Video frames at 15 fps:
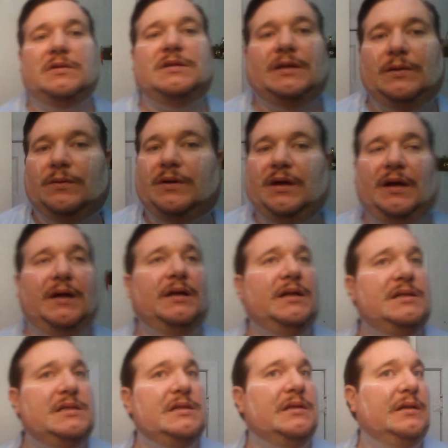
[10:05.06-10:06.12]
said, okay,
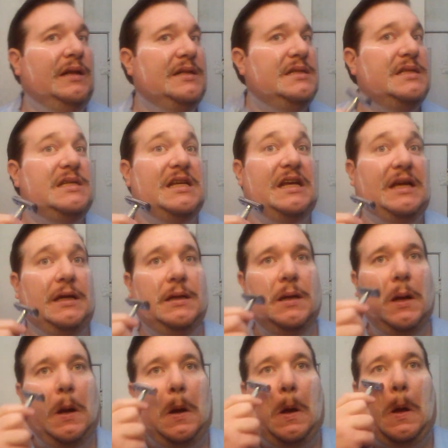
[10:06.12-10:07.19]
let's see.
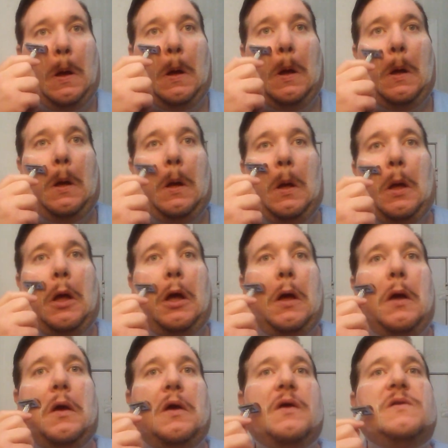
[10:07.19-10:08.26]

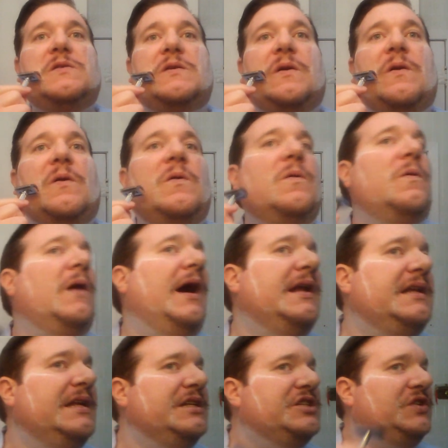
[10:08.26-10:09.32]
So I
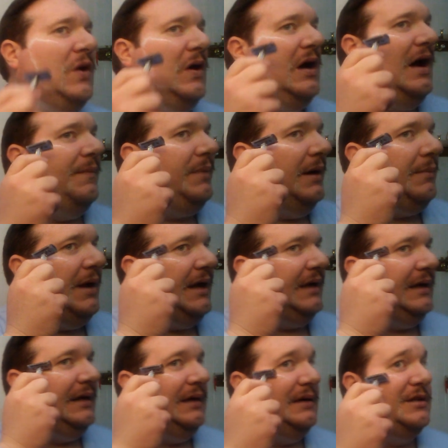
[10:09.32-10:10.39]
didn't start off by
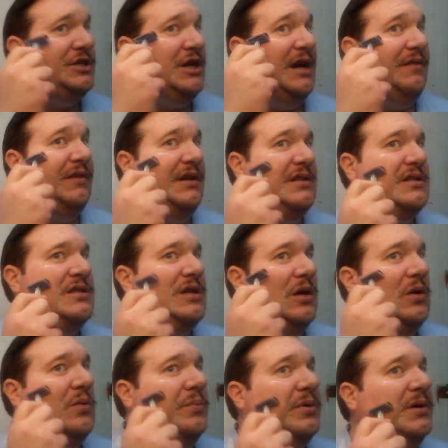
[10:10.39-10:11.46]
making shaving
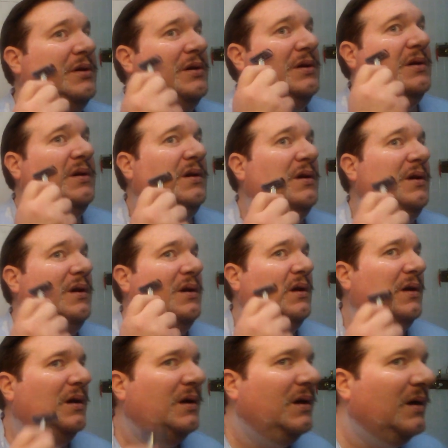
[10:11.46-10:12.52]
soap.
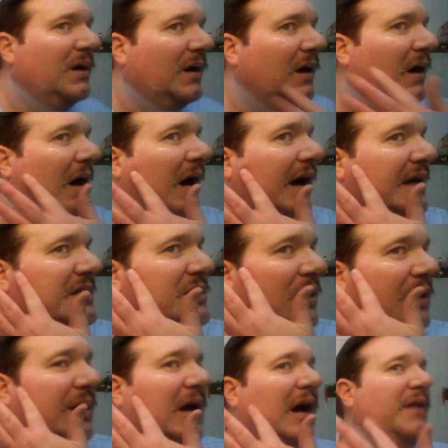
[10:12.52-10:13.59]
I
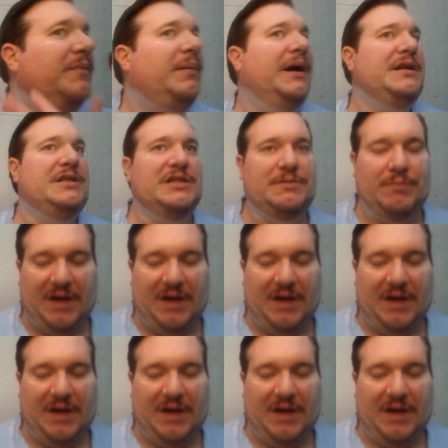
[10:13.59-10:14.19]
started off by just